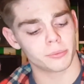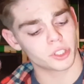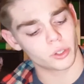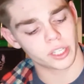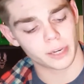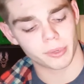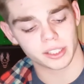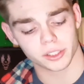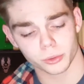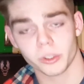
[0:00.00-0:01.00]
I'm showing that I
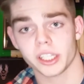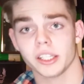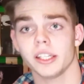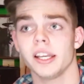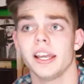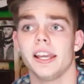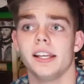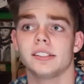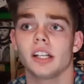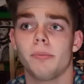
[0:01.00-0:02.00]
bought this weekend is